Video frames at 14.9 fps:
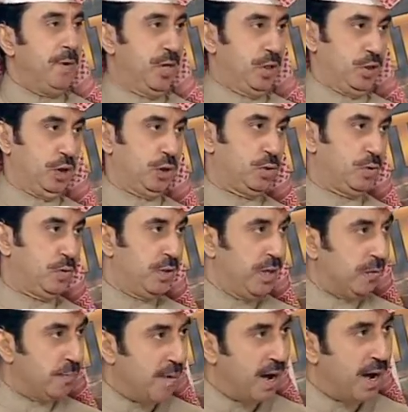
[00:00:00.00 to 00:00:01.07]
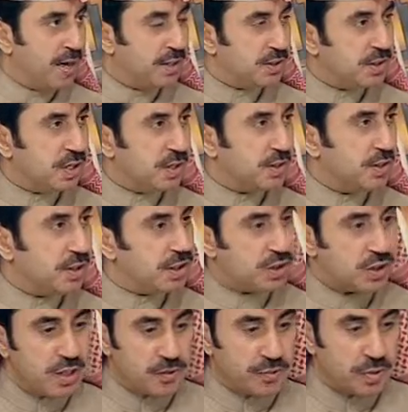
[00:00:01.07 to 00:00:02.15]
picture to their minds that the
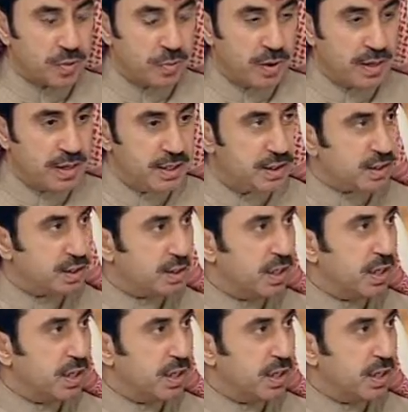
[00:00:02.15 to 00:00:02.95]
state of kuwait